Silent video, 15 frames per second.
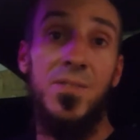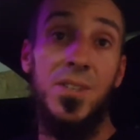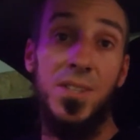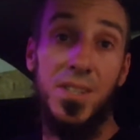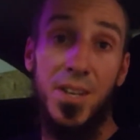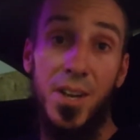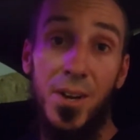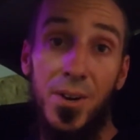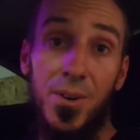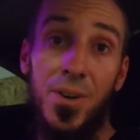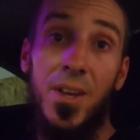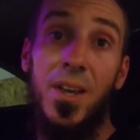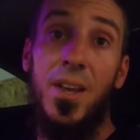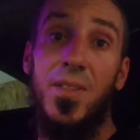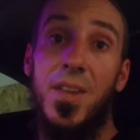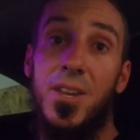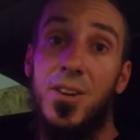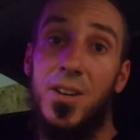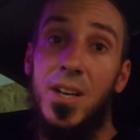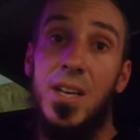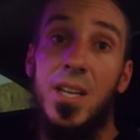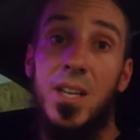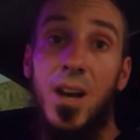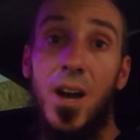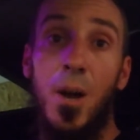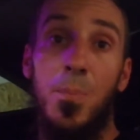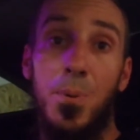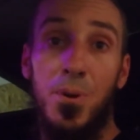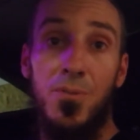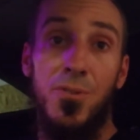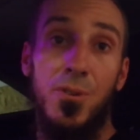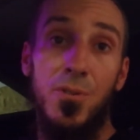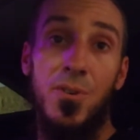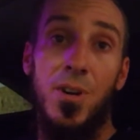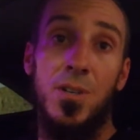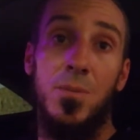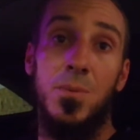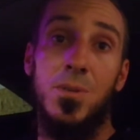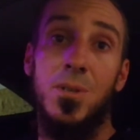just know that you're gonna need to up your fuel volume.